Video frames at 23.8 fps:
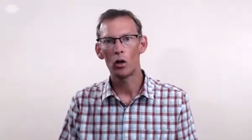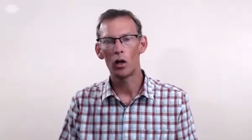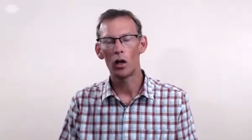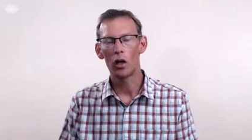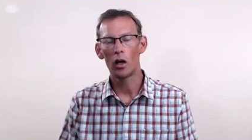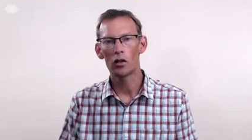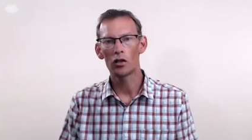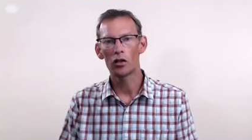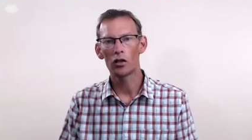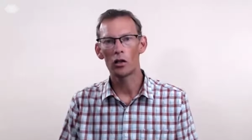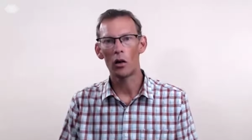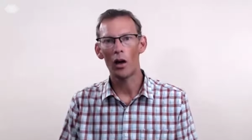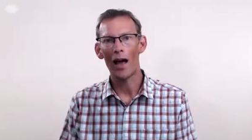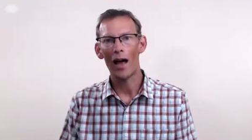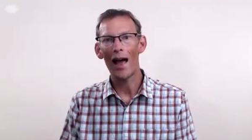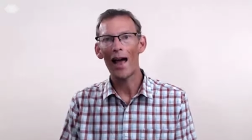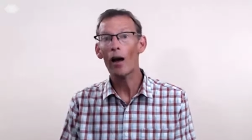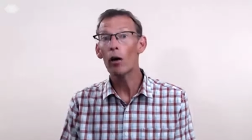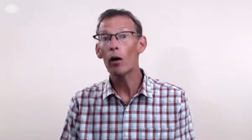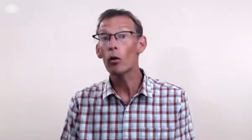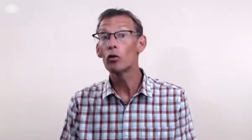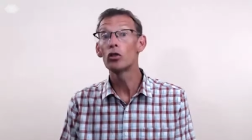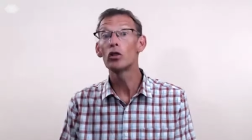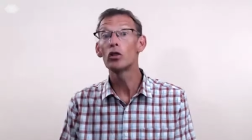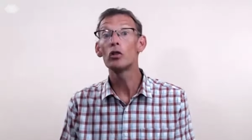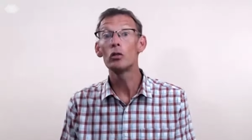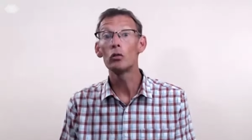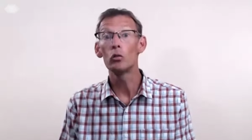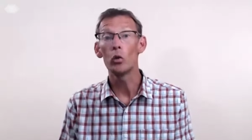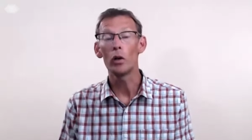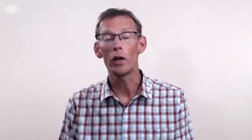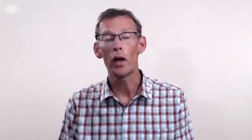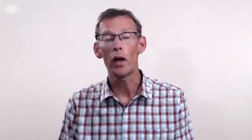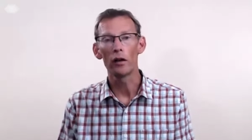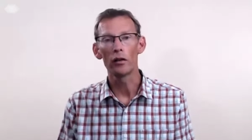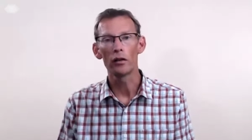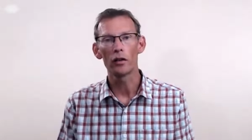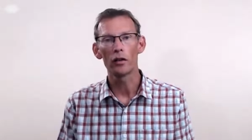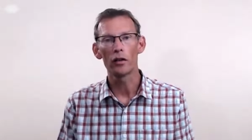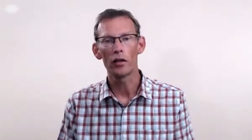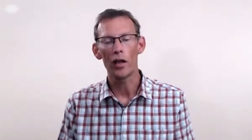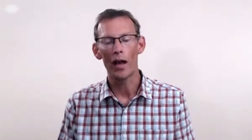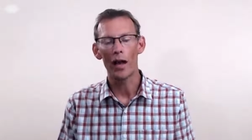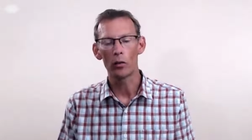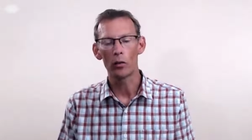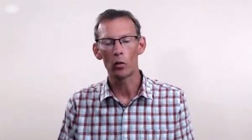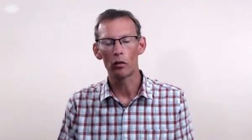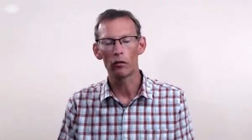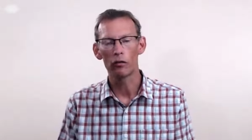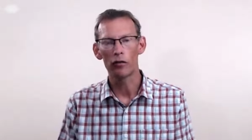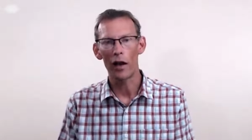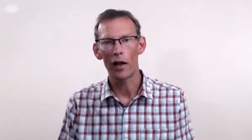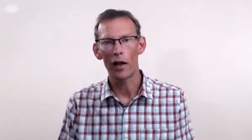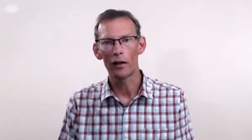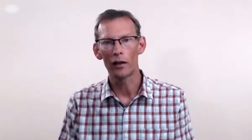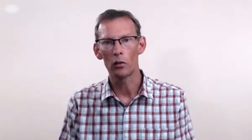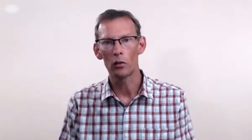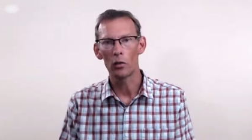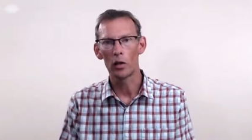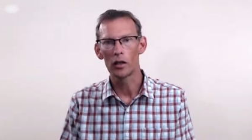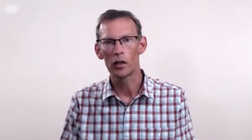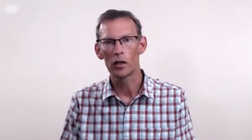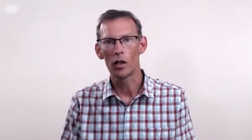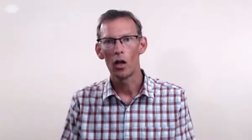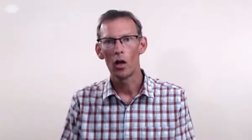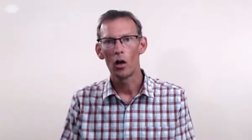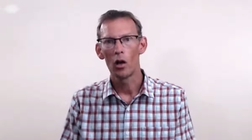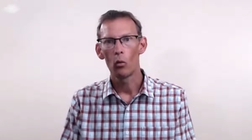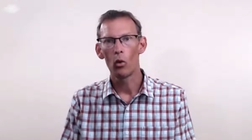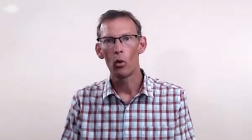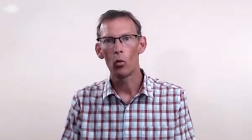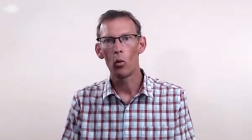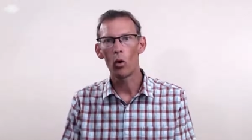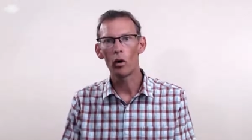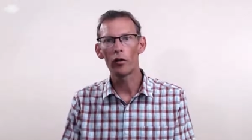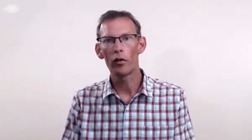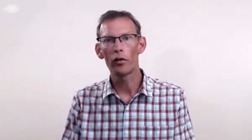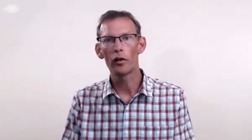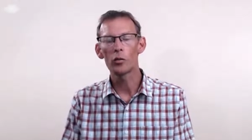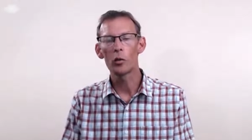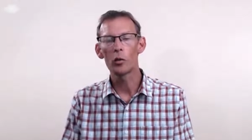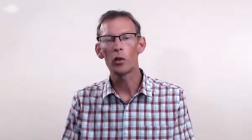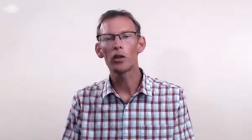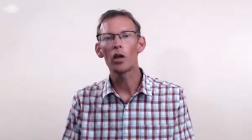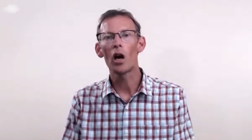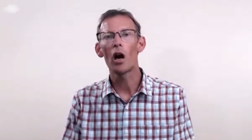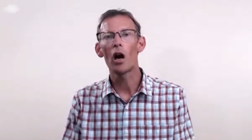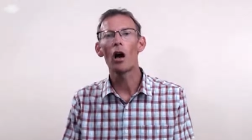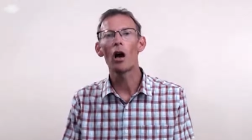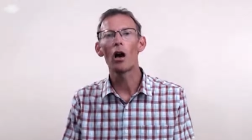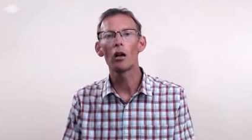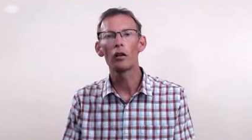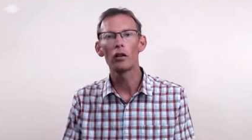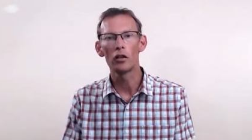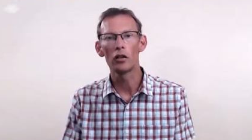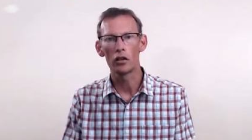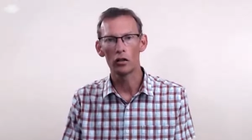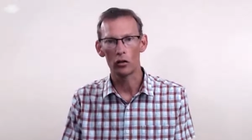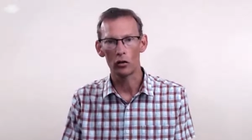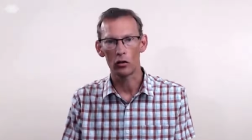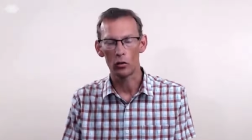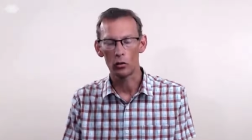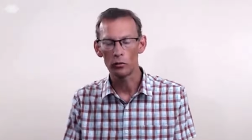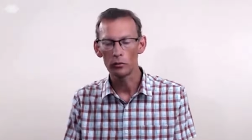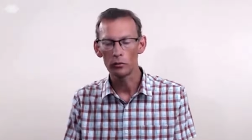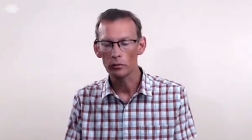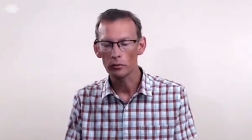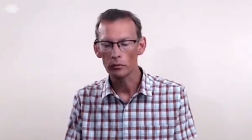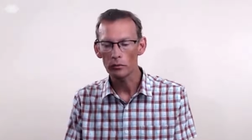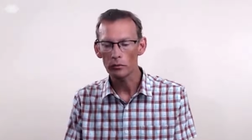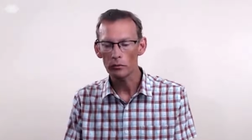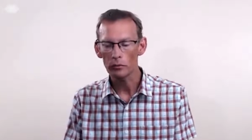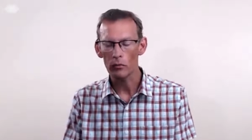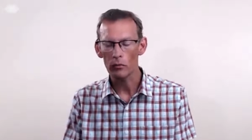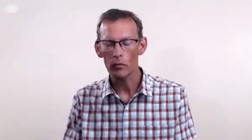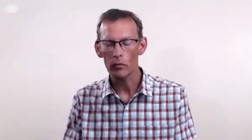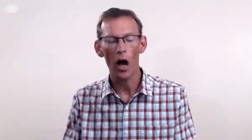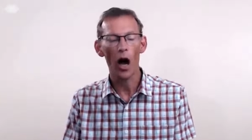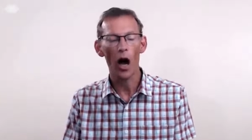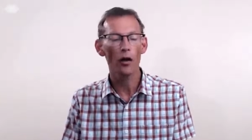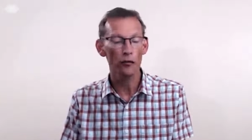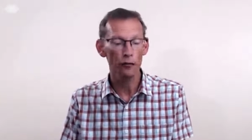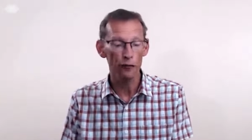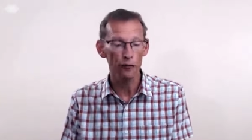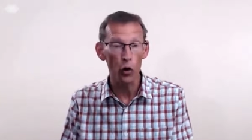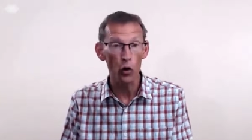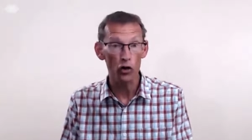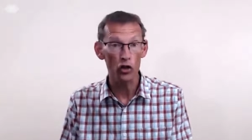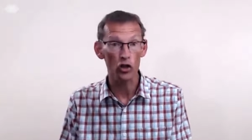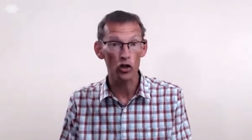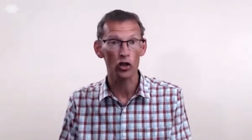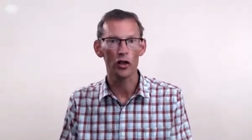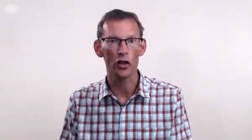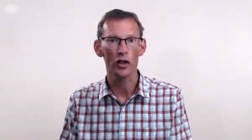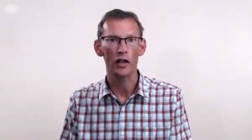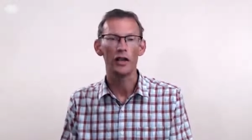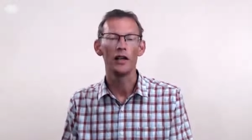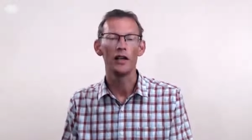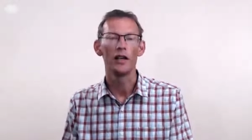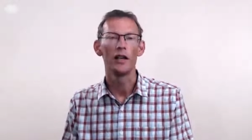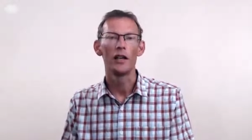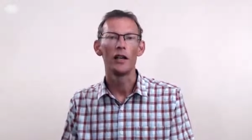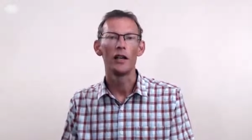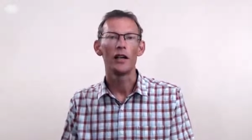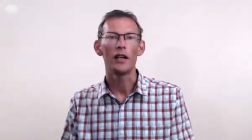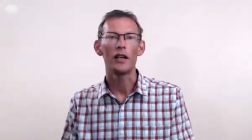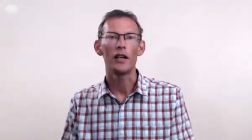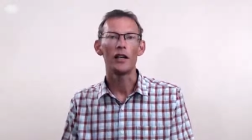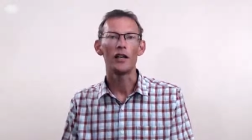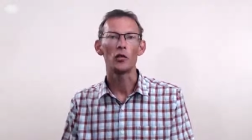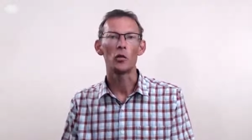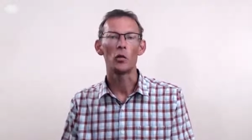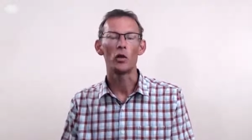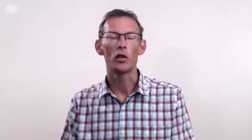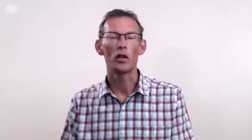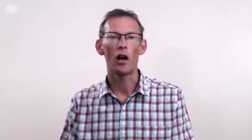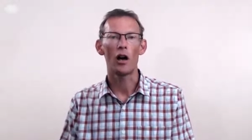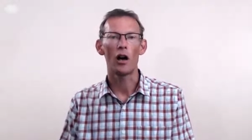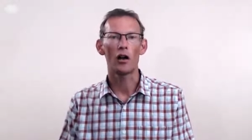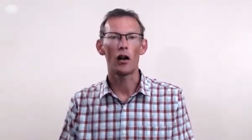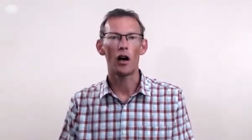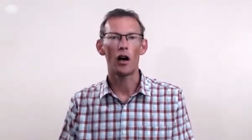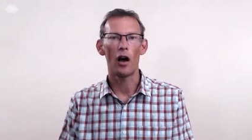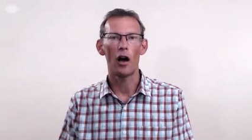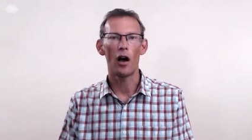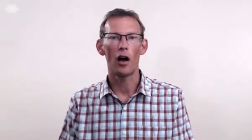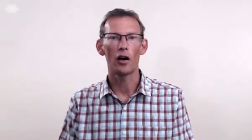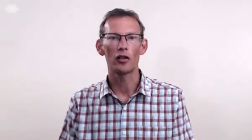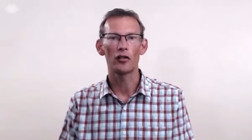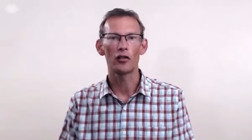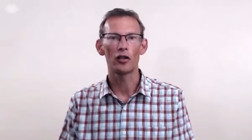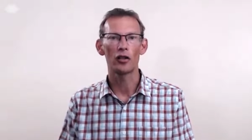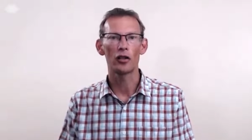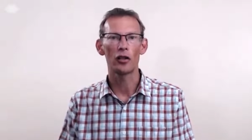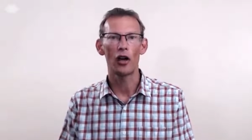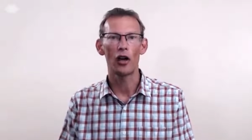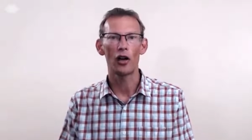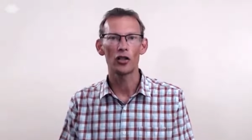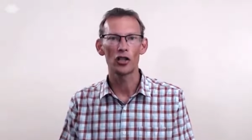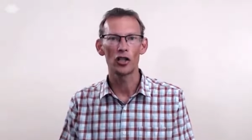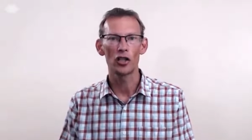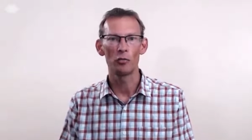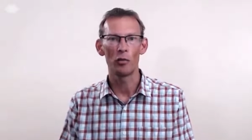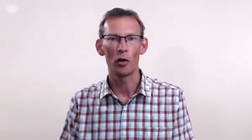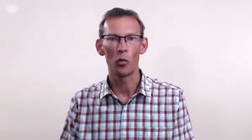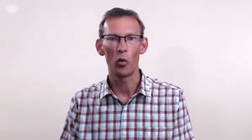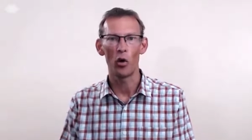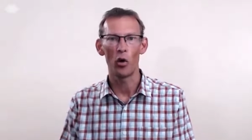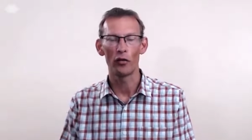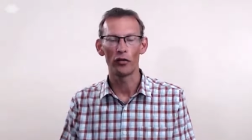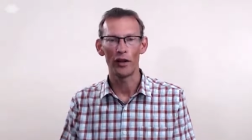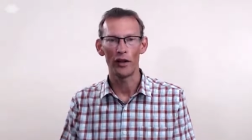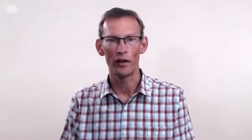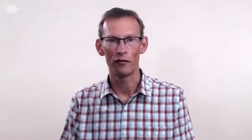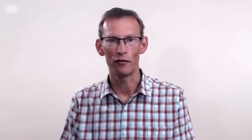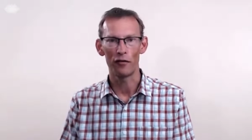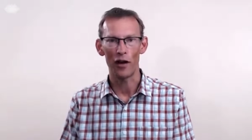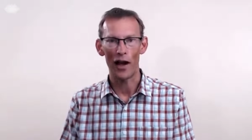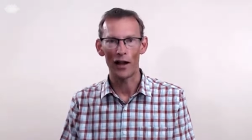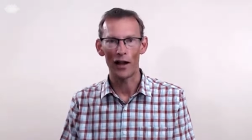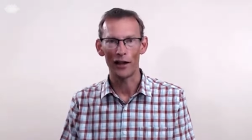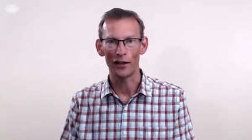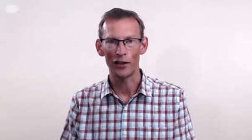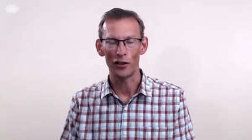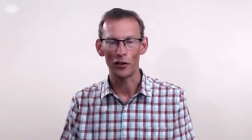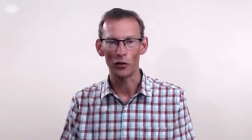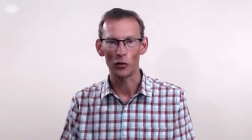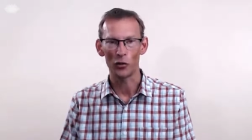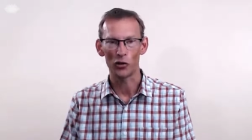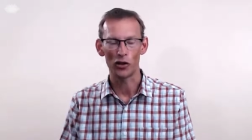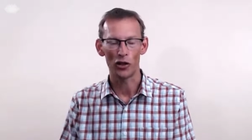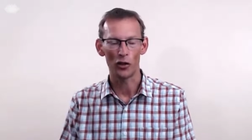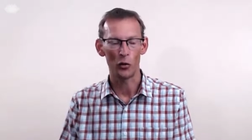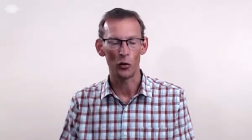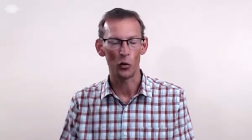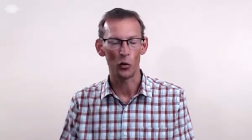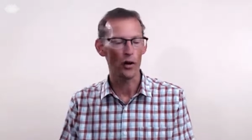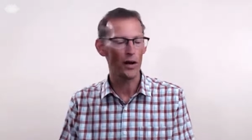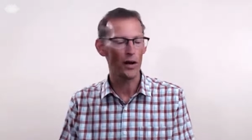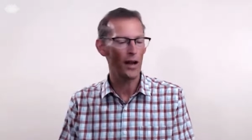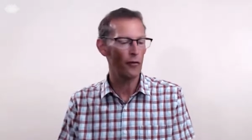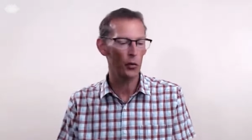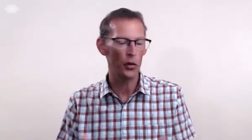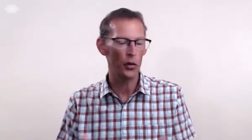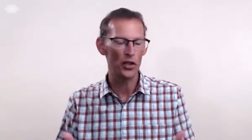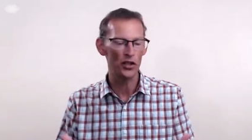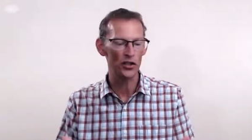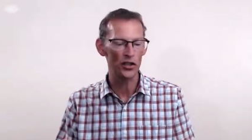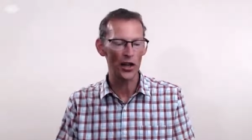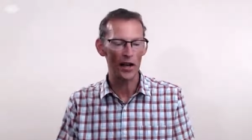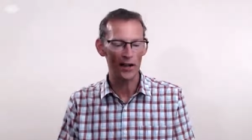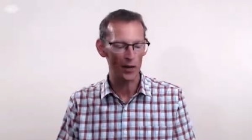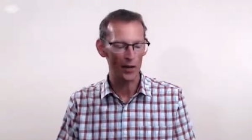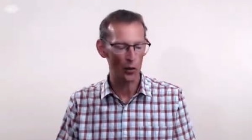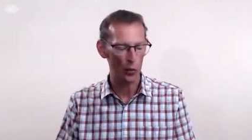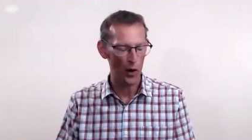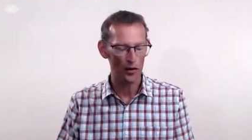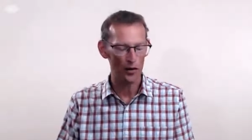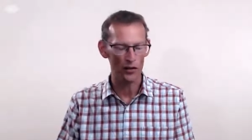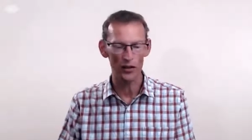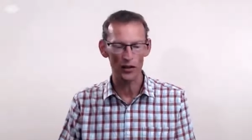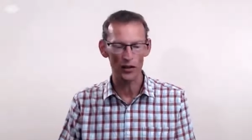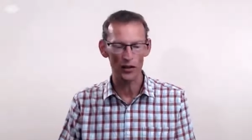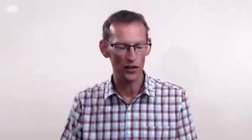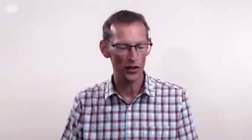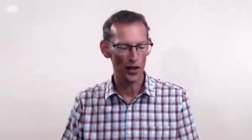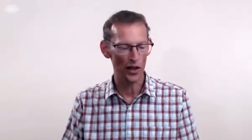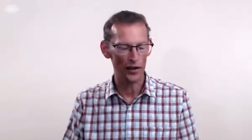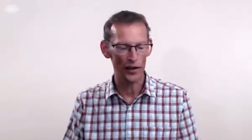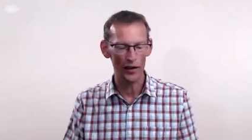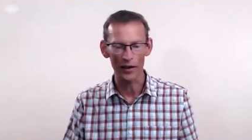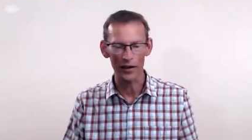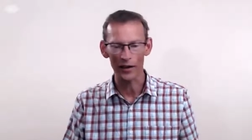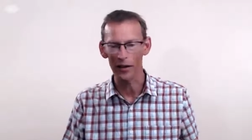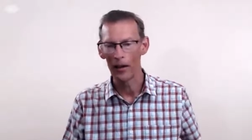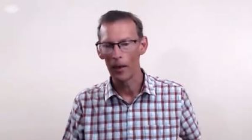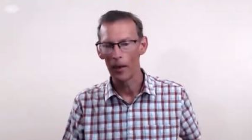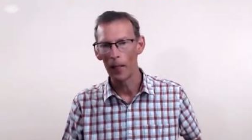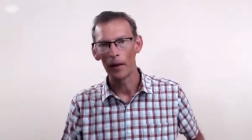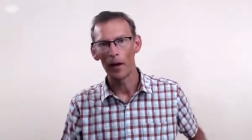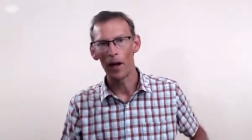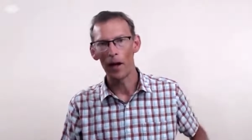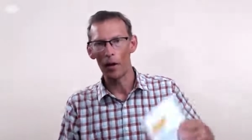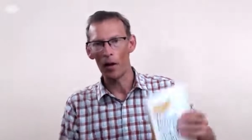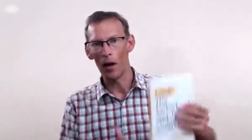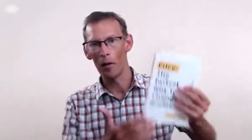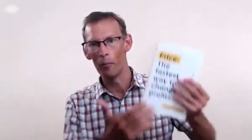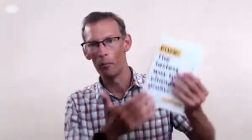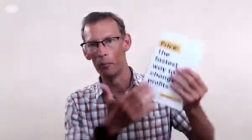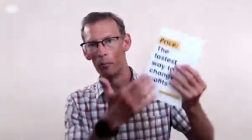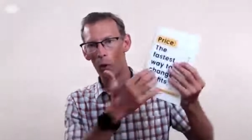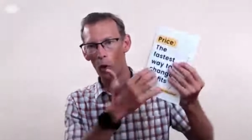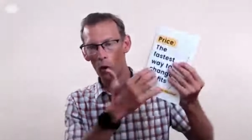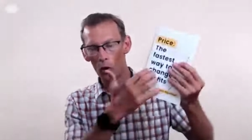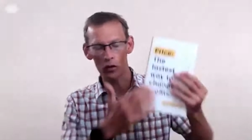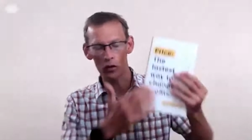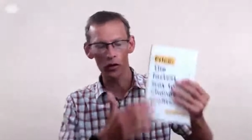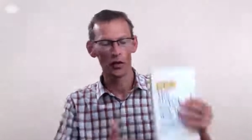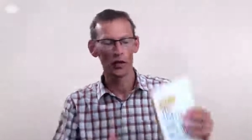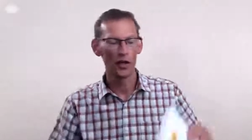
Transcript: uh, so how do we understand what value is? Well, one of the things we can't do, unfortunately, is we can't ask the customer what they value. So, whatever we're selling, whether you're selling a, a book,